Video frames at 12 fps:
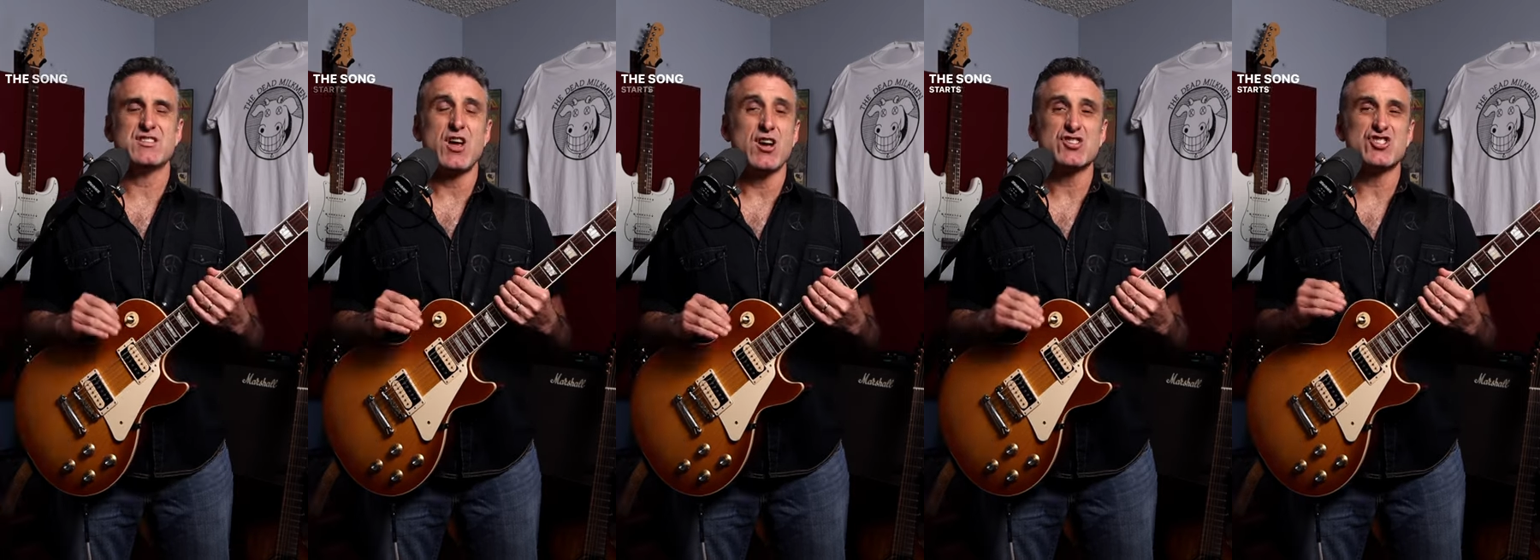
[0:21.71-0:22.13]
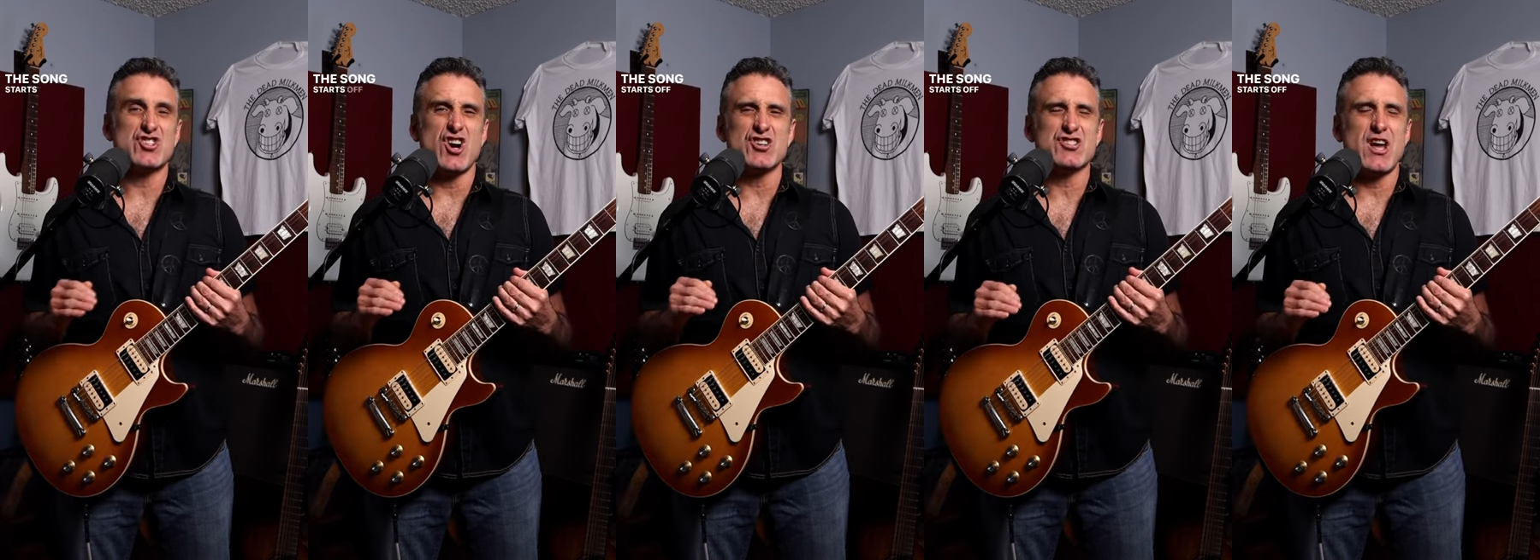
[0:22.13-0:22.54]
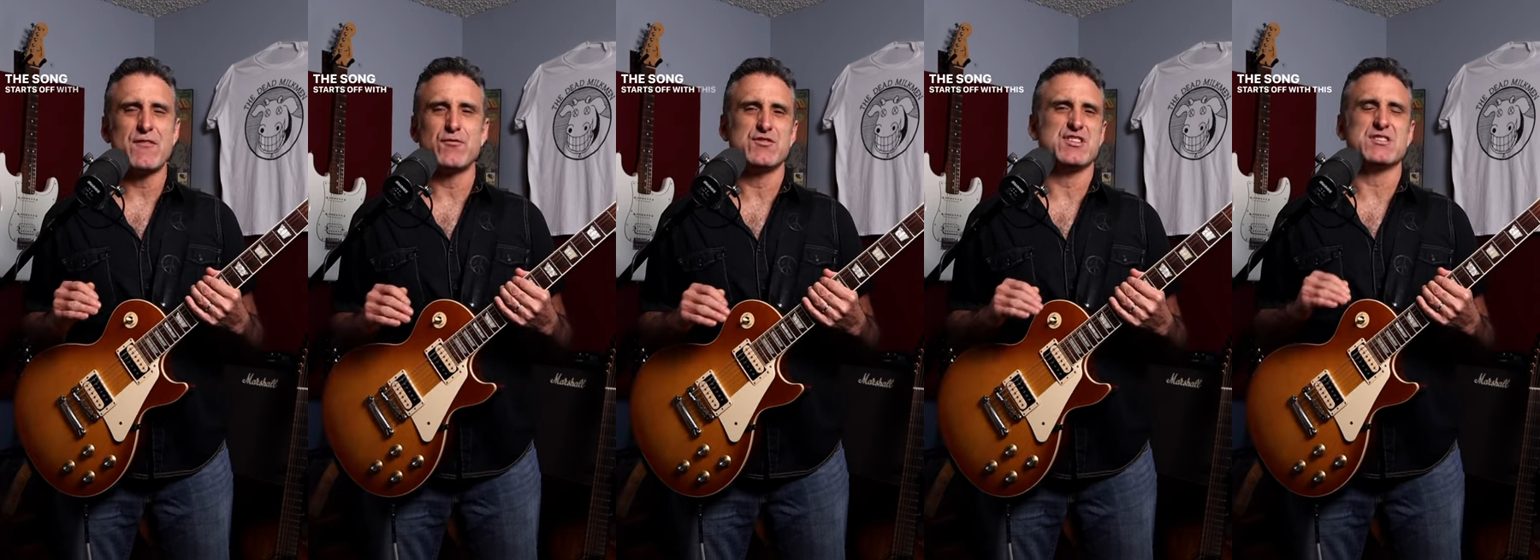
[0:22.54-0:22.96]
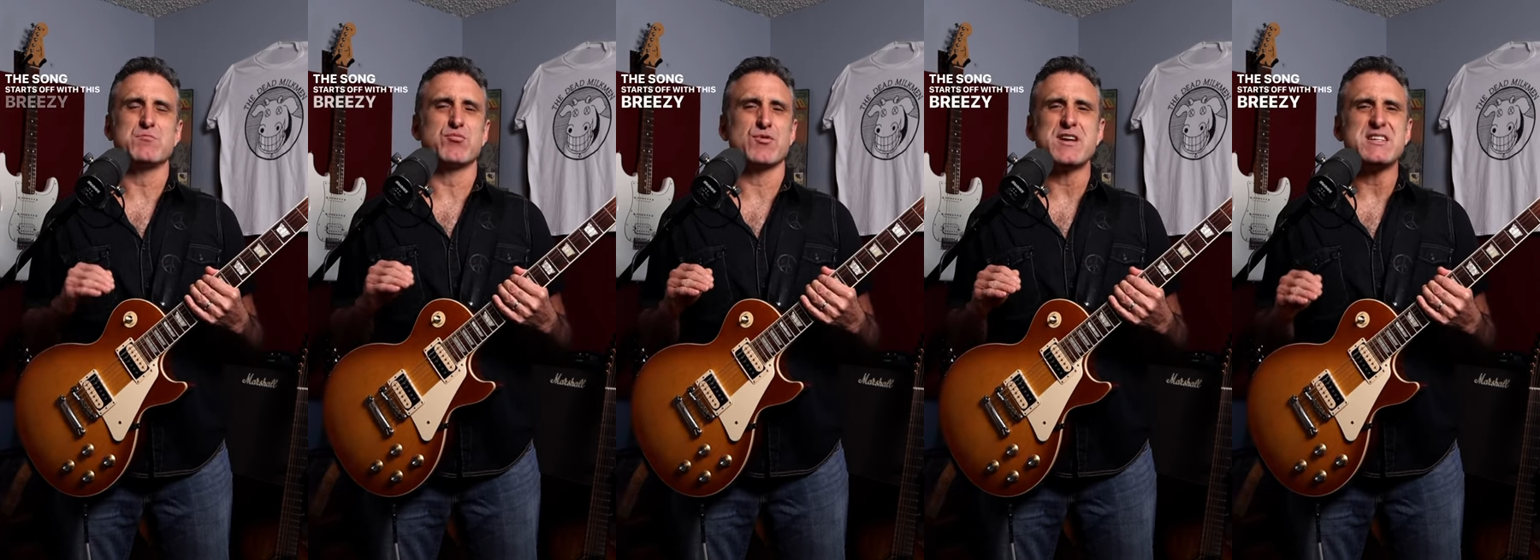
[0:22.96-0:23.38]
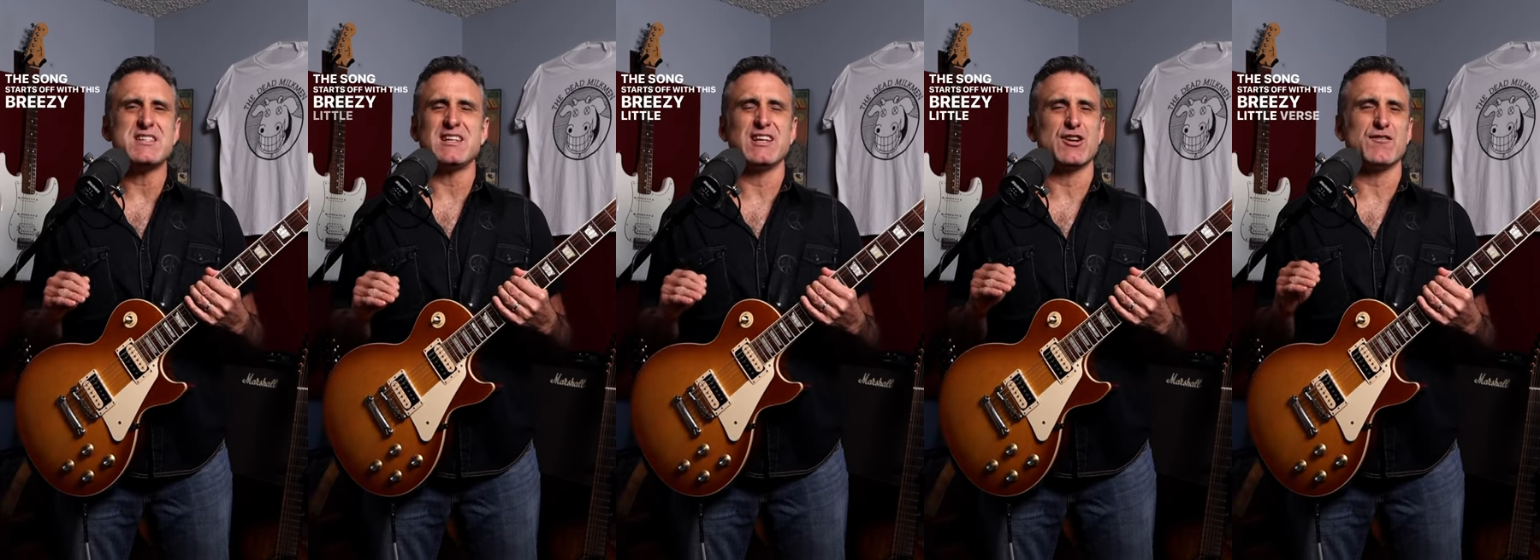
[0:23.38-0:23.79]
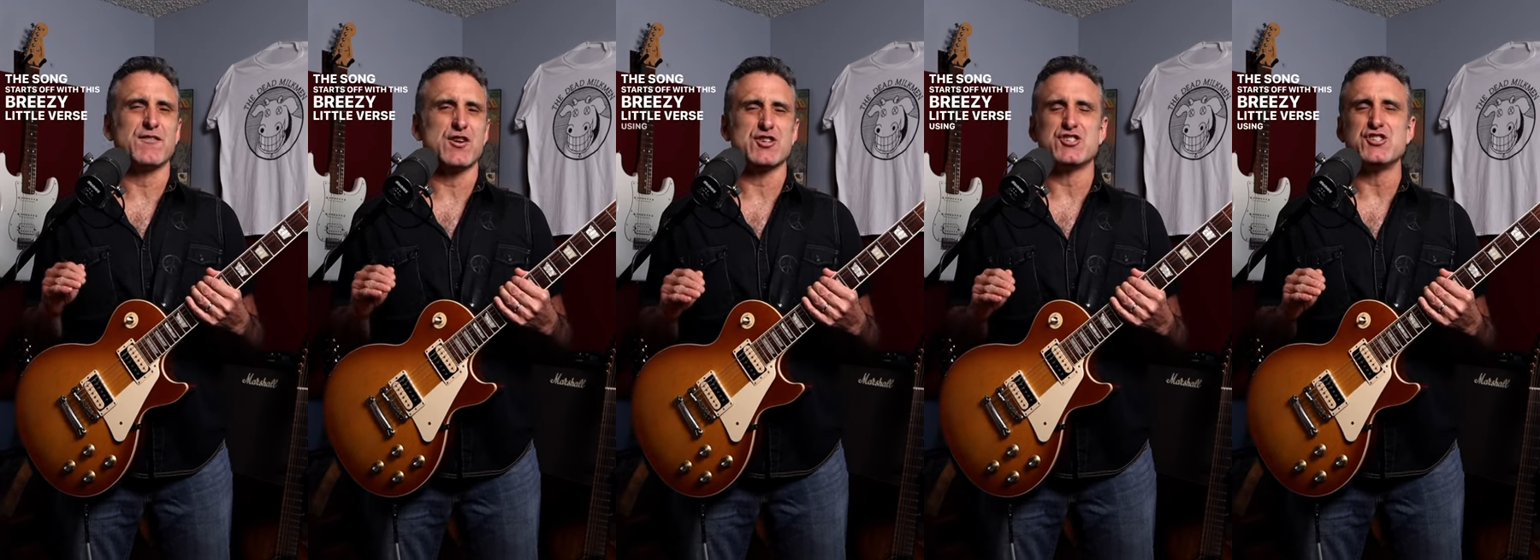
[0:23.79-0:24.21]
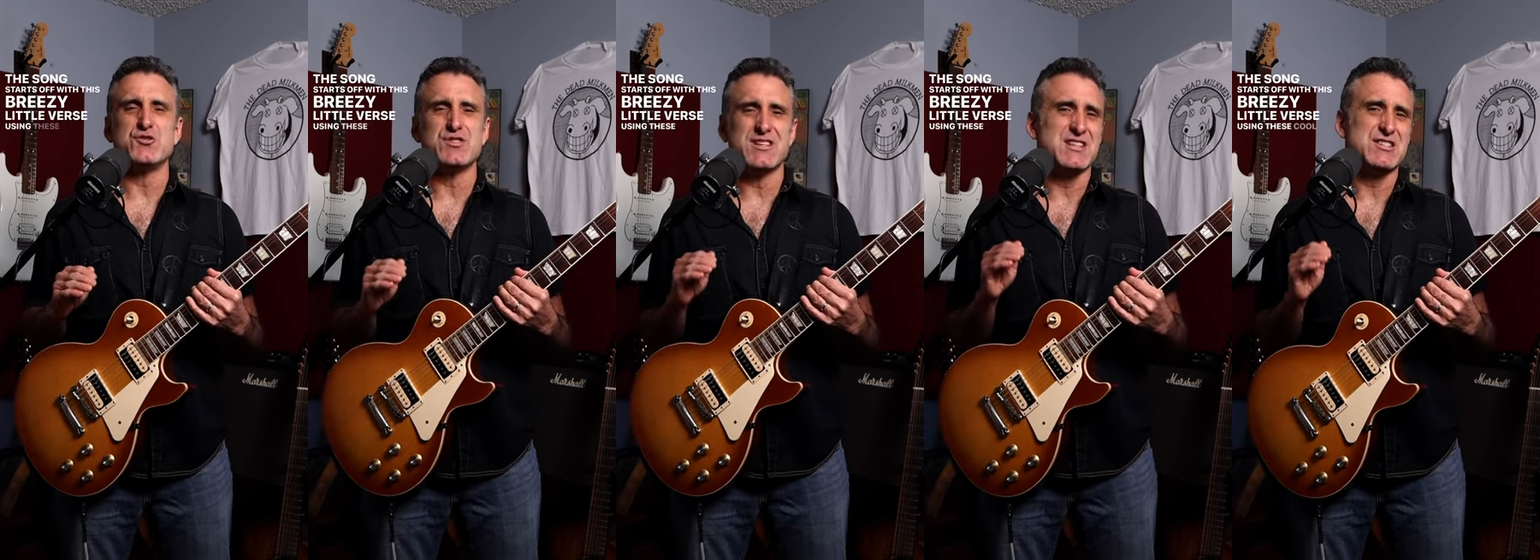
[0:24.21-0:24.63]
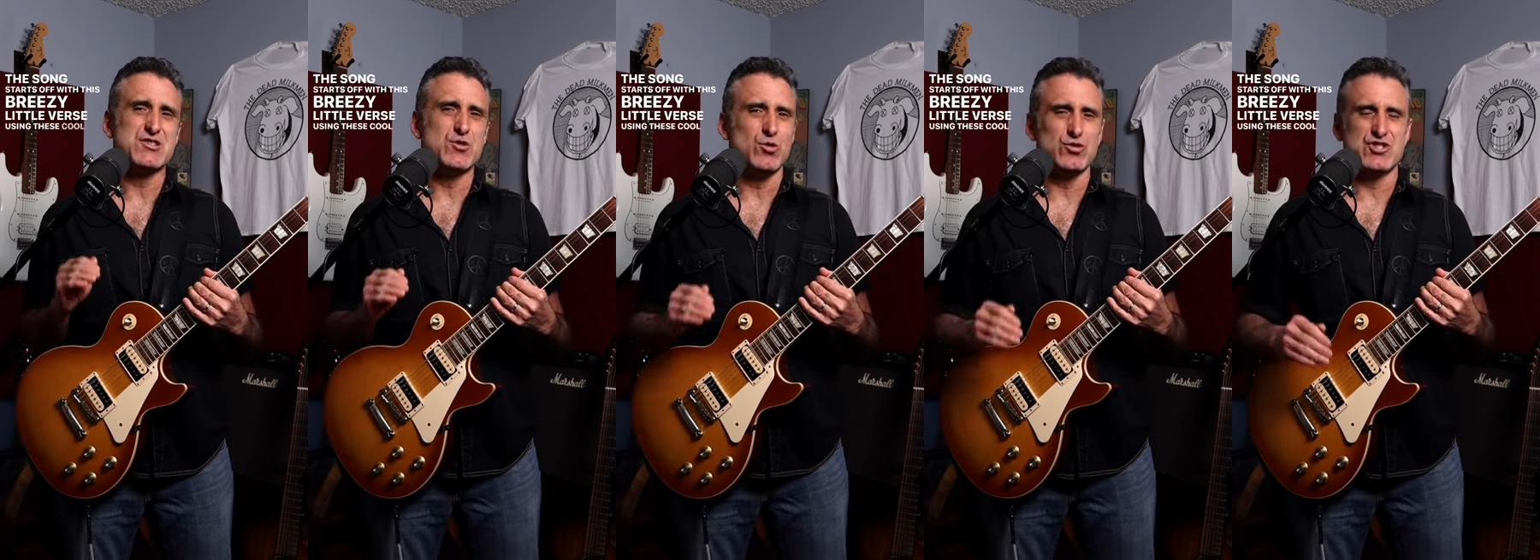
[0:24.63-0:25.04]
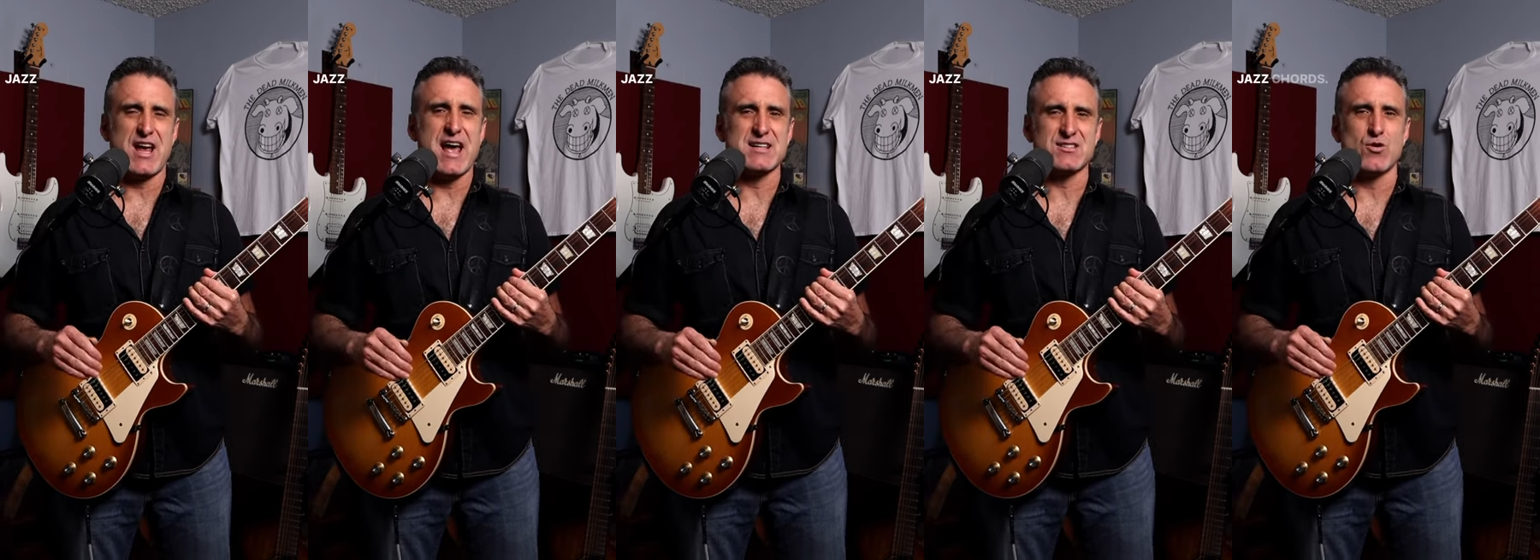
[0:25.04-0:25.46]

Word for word: The song starts off with this breezy little verse using these cool jazz